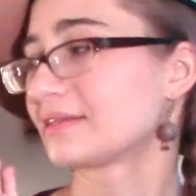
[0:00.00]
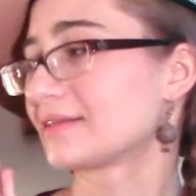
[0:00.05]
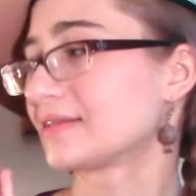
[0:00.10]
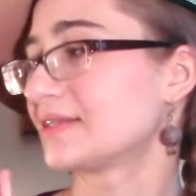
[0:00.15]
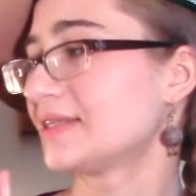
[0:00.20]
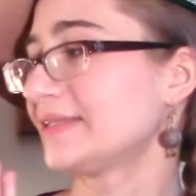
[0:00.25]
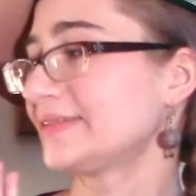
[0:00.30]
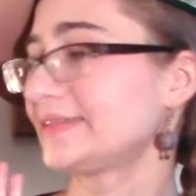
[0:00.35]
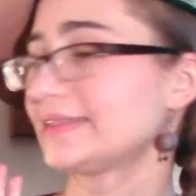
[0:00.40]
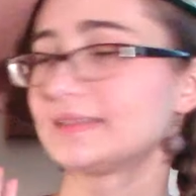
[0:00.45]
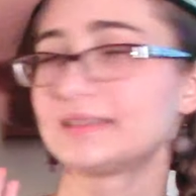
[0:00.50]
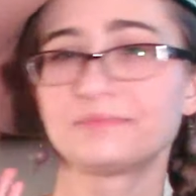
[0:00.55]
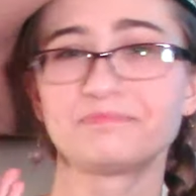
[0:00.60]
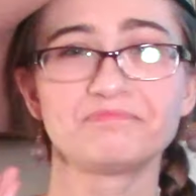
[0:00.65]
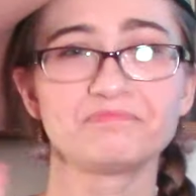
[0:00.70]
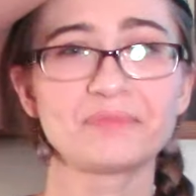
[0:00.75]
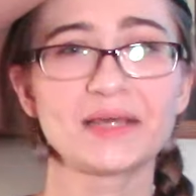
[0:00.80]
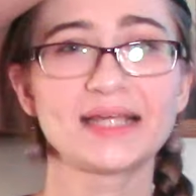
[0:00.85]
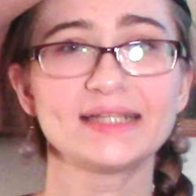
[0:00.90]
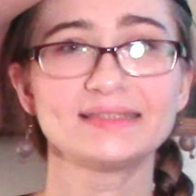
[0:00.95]
This is
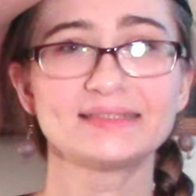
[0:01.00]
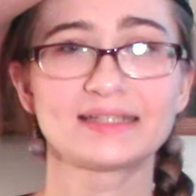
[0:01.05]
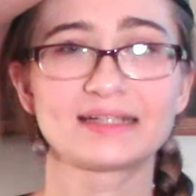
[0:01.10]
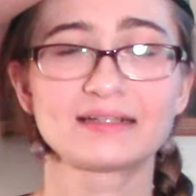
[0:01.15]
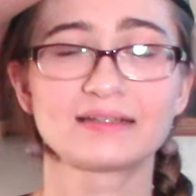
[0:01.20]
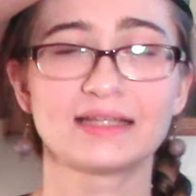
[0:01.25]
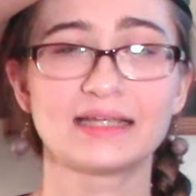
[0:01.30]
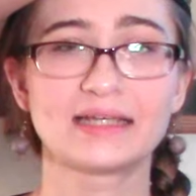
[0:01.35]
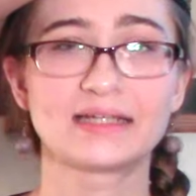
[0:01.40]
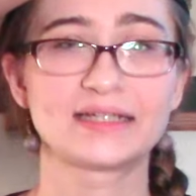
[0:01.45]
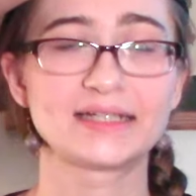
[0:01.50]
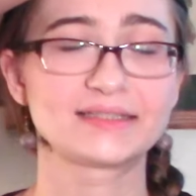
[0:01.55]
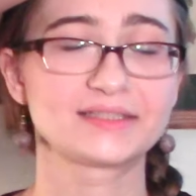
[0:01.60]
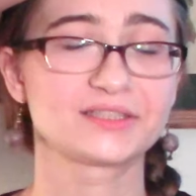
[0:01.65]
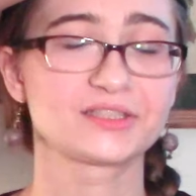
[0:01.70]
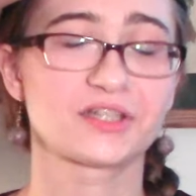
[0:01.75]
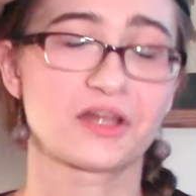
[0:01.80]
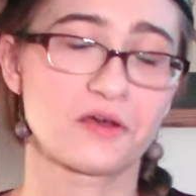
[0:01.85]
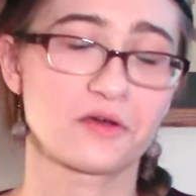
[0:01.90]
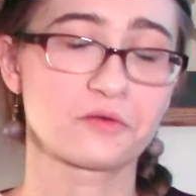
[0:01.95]
basically in
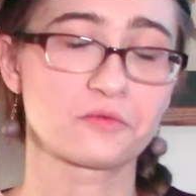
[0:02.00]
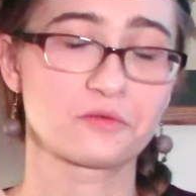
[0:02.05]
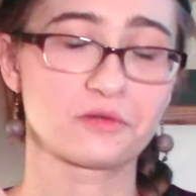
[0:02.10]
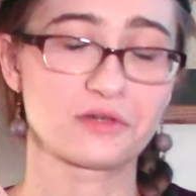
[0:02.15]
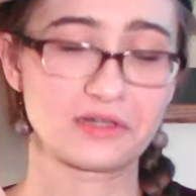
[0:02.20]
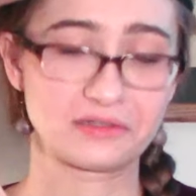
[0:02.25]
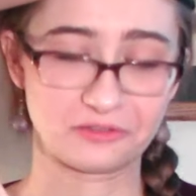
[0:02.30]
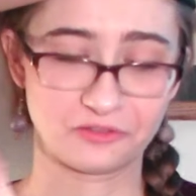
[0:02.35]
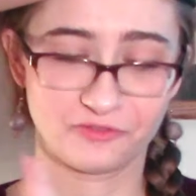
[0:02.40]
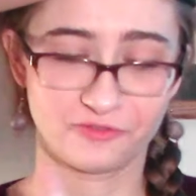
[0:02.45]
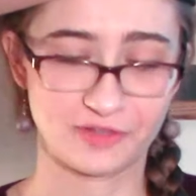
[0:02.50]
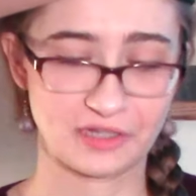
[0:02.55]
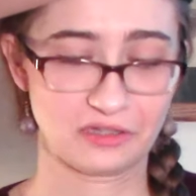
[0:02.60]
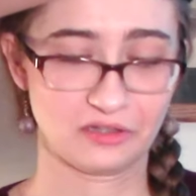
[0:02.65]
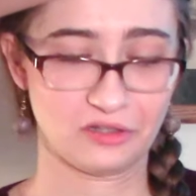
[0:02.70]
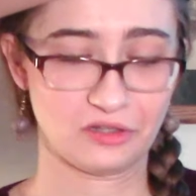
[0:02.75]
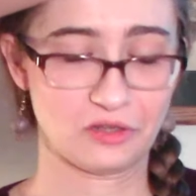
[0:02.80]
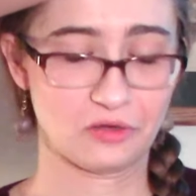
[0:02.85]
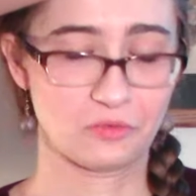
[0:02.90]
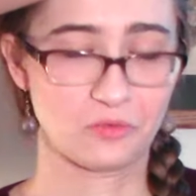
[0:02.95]
its tone and
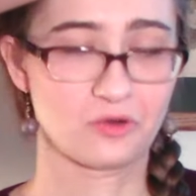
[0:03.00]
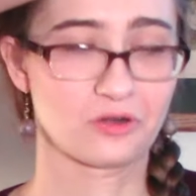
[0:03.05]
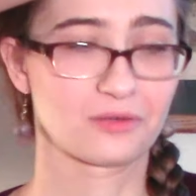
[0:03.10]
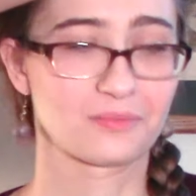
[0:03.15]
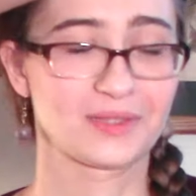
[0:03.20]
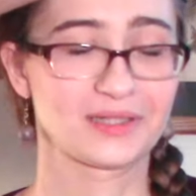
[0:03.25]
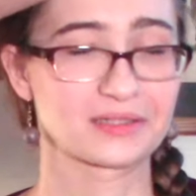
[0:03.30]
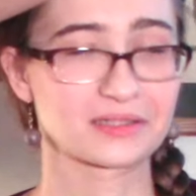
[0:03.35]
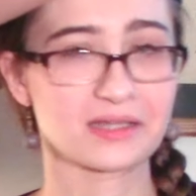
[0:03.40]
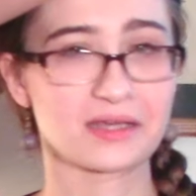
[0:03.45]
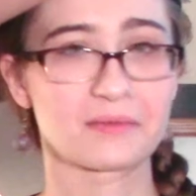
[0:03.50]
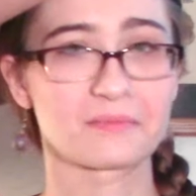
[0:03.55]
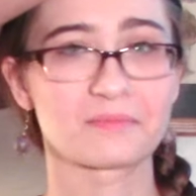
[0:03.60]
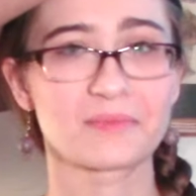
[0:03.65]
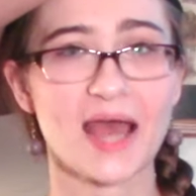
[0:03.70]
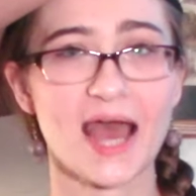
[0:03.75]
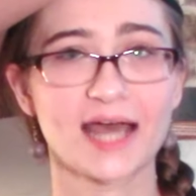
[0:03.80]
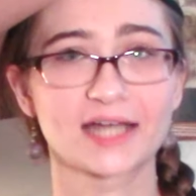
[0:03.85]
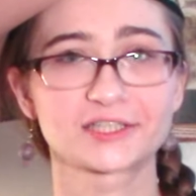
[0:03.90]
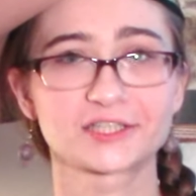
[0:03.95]
feel a warm and
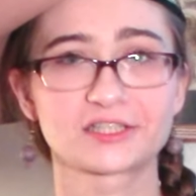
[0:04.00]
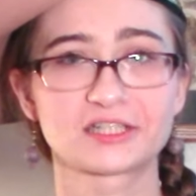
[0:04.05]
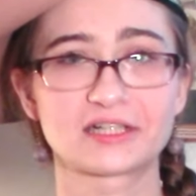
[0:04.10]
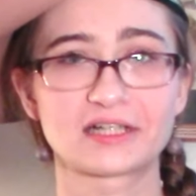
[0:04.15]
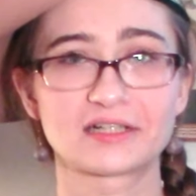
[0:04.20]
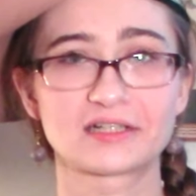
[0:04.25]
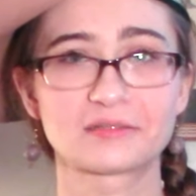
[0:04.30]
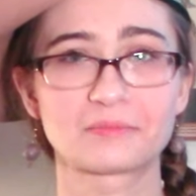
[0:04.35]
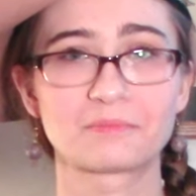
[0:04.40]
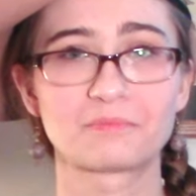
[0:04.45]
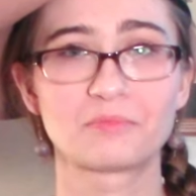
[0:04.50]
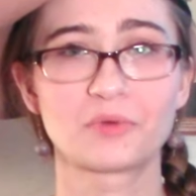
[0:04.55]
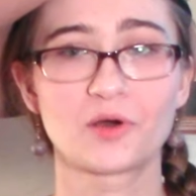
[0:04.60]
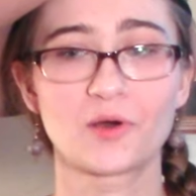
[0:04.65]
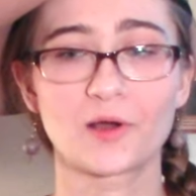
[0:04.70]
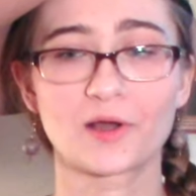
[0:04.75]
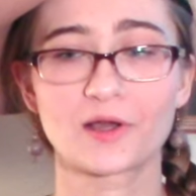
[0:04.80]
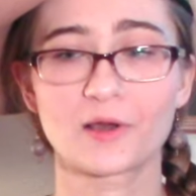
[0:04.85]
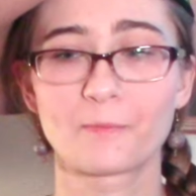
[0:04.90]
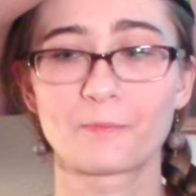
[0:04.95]
compassionate
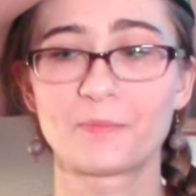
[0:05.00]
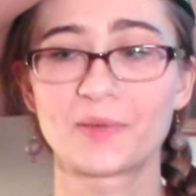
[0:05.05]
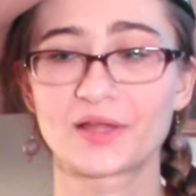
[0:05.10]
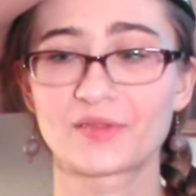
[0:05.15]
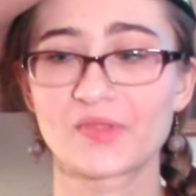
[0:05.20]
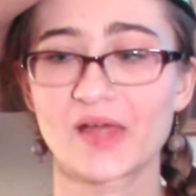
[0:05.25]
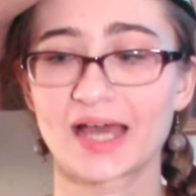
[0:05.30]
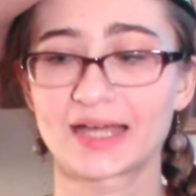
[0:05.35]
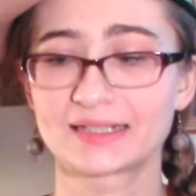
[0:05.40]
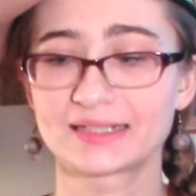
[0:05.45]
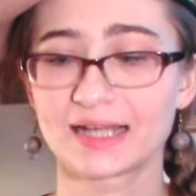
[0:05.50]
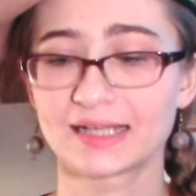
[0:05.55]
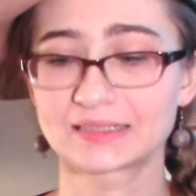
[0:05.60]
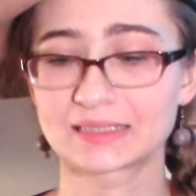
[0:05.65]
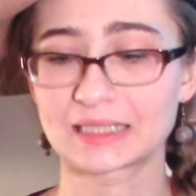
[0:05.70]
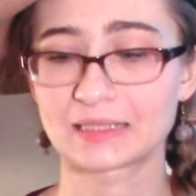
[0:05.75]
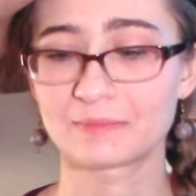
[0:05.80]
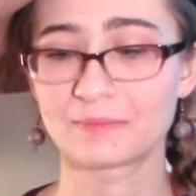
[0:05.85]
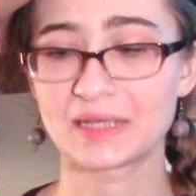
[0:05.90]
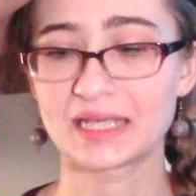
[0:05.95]
book, but that
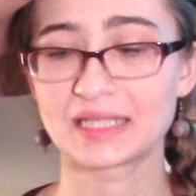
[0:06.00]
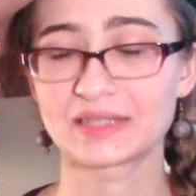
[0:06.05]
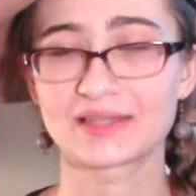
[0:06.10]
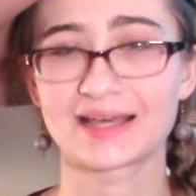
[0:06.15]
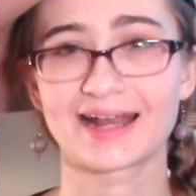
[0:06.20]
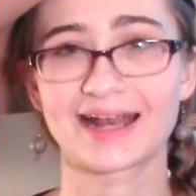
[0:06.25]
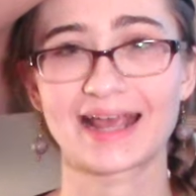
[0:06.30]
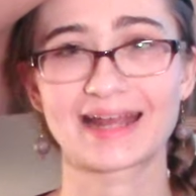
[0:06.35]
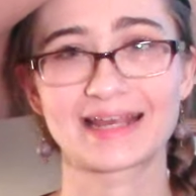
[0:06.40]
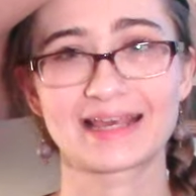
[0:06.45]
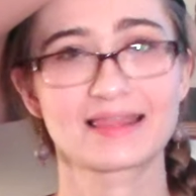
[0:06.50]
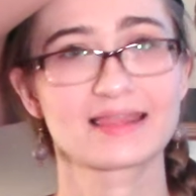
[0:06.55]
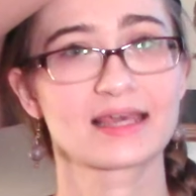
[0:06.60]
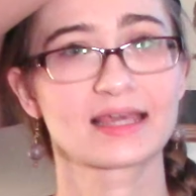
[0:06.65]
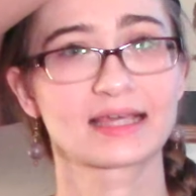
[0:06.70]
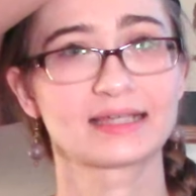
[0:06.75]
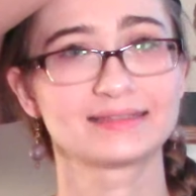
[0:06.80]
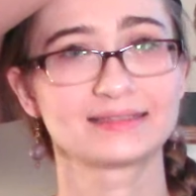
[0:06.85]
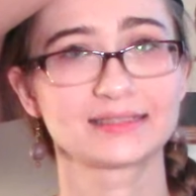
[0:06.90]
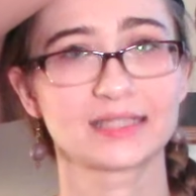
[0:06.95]
doesn't mean that
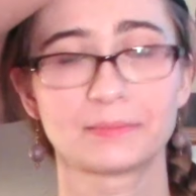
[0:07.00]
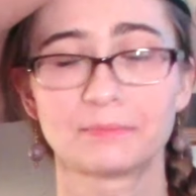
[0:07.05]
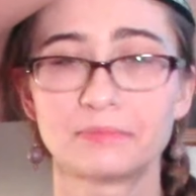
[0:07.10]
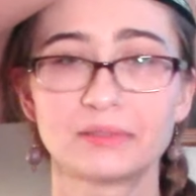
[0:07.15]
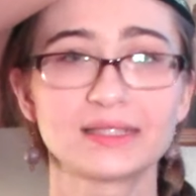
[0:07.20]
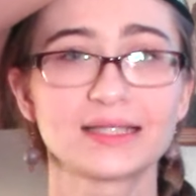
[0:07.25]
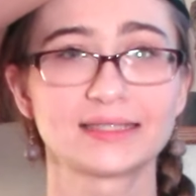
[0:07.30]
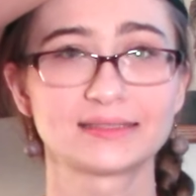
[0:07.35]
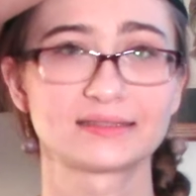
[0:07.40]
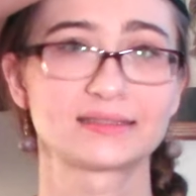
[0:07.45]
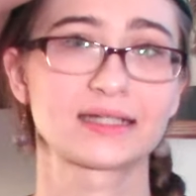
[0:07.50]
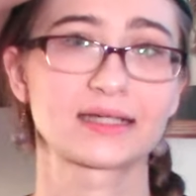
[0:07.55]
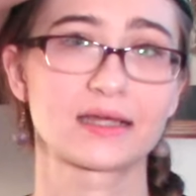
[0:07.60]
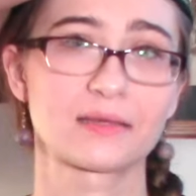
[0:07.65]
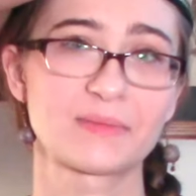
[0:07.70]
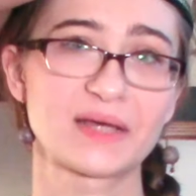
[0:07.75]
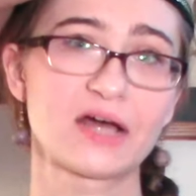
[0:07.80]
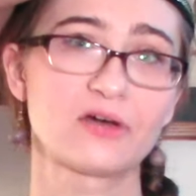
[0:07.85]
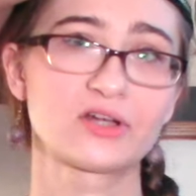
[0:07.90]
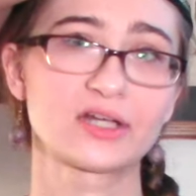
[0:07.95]
anything is simplistic
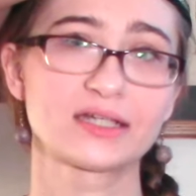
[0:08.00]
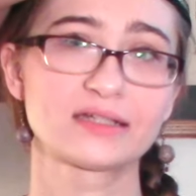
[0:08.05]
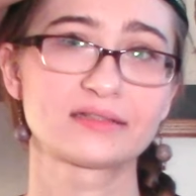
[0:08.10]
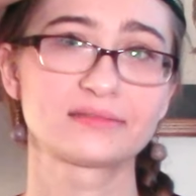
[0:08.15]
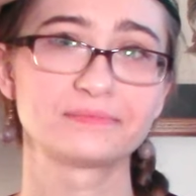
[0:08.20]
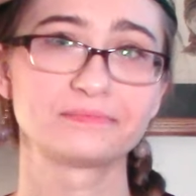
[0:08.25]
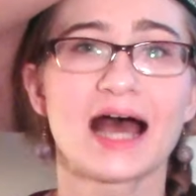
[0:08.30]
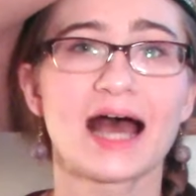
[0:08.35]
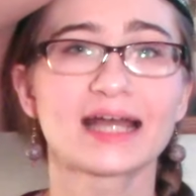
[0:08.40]
about it.